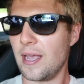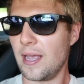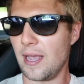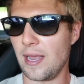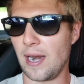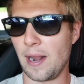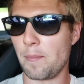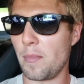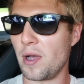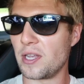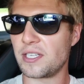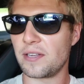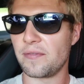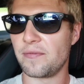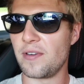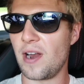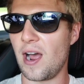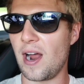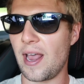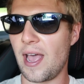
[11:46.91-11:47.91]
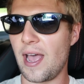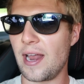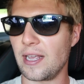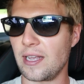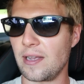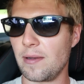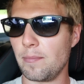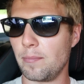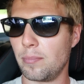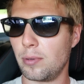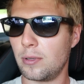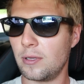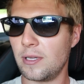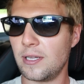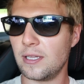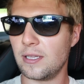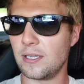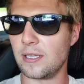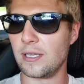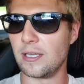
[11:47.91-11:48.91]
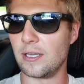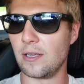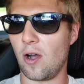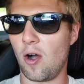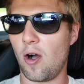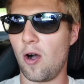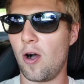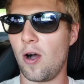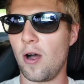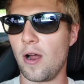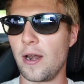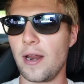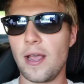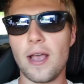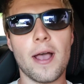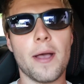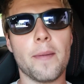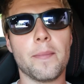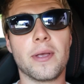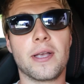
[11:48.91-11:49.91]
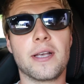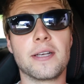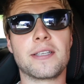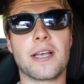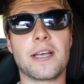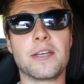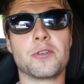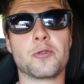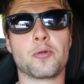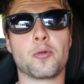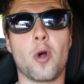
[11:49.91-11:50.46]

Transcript: and I must have not had it completely on because I